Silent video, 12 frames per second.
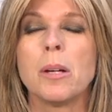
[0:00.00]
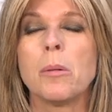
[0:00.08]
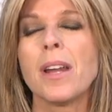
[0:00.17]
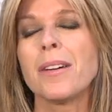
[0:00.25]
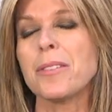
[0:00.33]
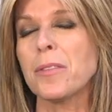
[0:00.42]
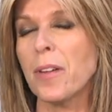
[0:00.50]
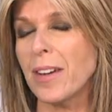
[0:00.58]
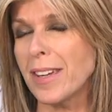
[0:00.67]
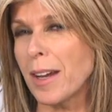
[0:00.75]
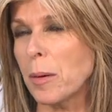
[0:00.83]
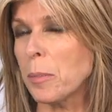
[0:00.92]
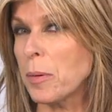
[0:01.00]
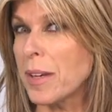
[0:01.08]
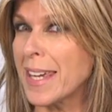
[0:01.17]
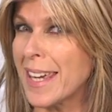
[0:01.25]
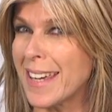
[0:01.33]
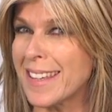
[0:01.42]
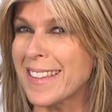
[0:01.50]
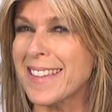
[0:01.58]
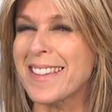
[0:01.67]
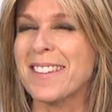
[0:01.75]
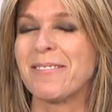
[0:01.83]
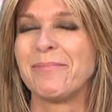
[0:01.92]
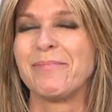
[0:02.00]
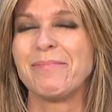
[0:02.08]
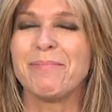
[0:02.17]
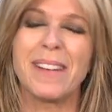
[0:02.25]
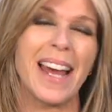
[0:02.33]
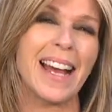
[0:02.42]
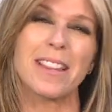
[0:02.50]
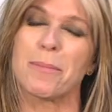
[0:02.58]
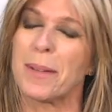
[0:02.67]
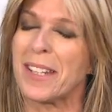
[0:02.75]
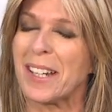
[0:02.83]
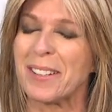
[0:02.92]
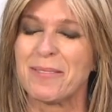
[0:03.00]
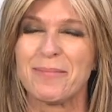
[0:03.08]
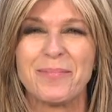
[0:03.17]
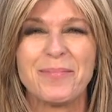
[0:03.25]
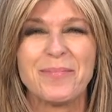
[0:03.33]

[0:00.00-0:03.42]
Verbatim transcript: when I was very young, pre-kids. But it had to be done.